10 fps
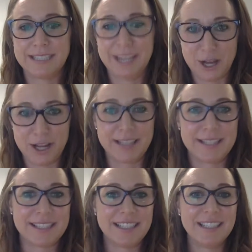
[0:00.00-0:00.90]
No, I
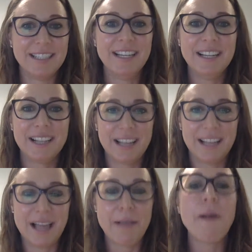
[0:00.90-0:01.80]
guess
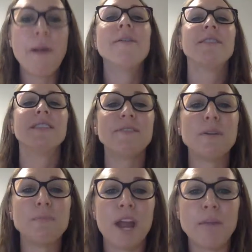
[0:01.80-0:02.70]
lift
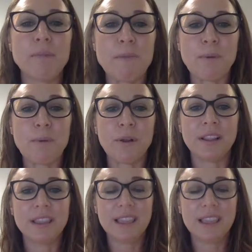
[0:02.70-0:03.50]
up your head, people.